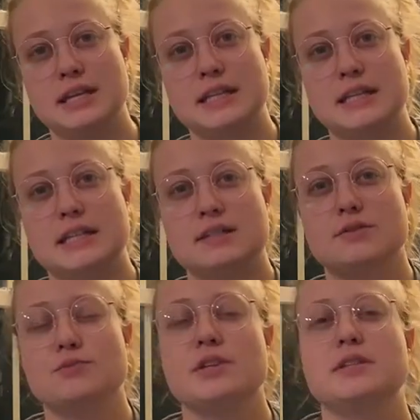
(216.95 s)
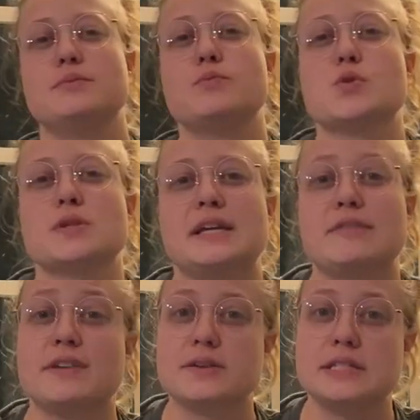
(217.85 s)
It is written more like a
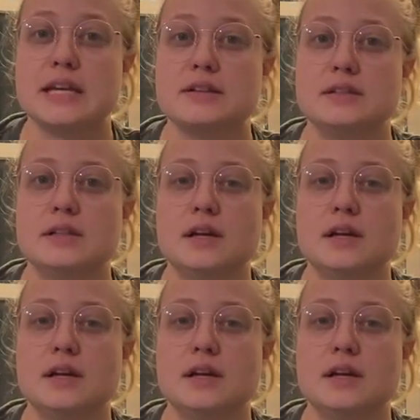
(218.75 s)
fairy tale,